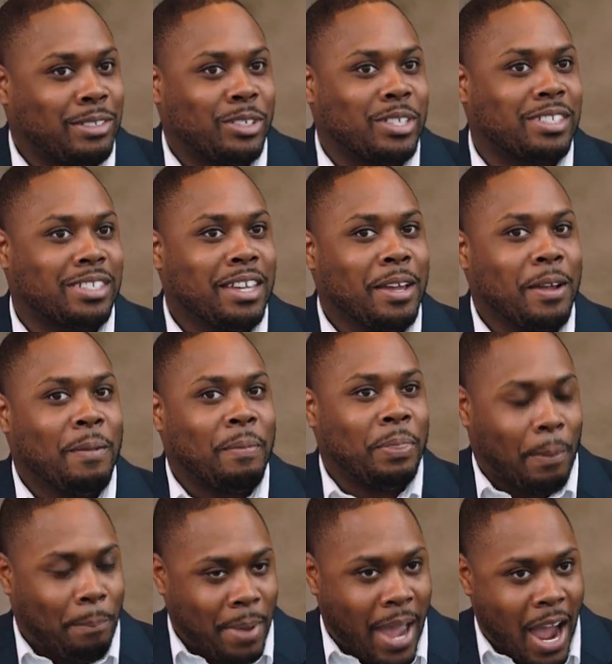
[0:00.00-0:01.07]
just
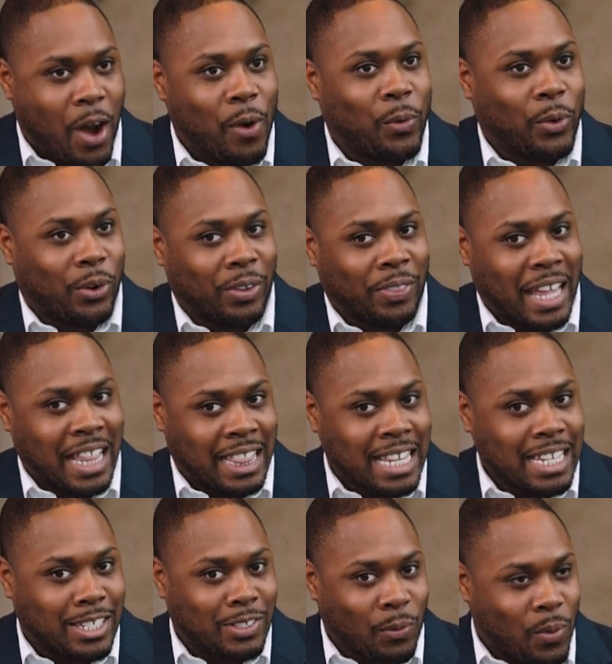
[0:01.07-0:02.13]
the power that
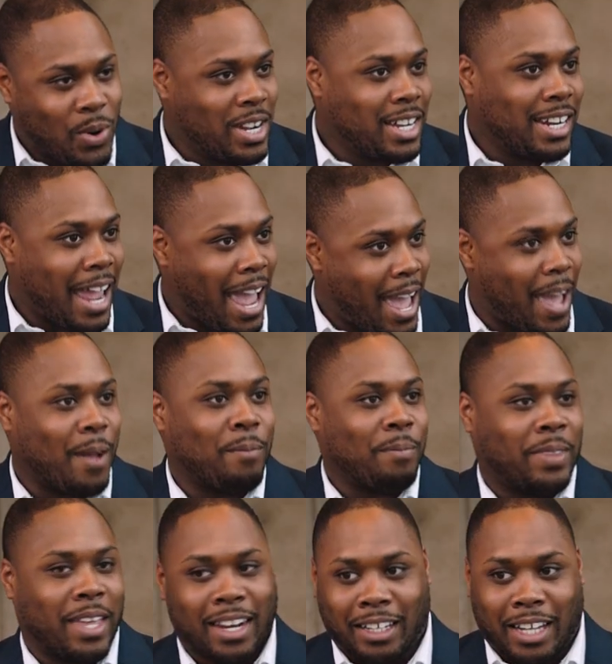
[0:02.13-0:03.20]
this one app
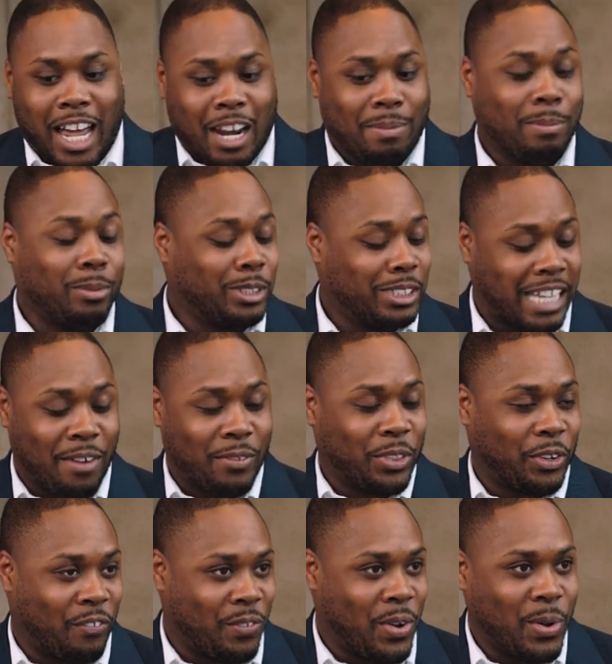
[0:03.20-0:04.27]
that a lot of people just have on
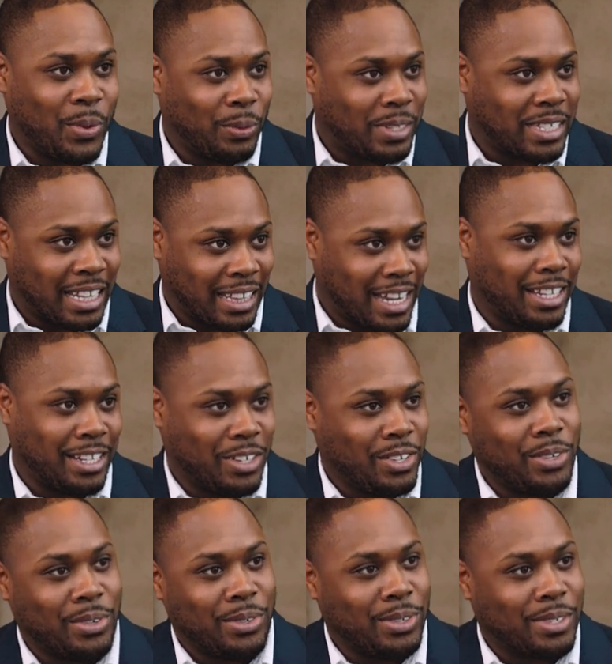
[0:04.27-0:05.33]
their phones that they can
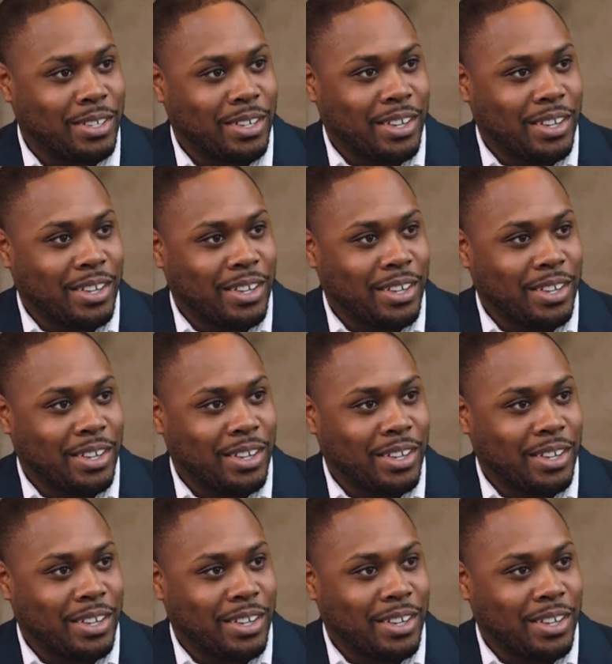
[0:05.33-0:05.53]
use?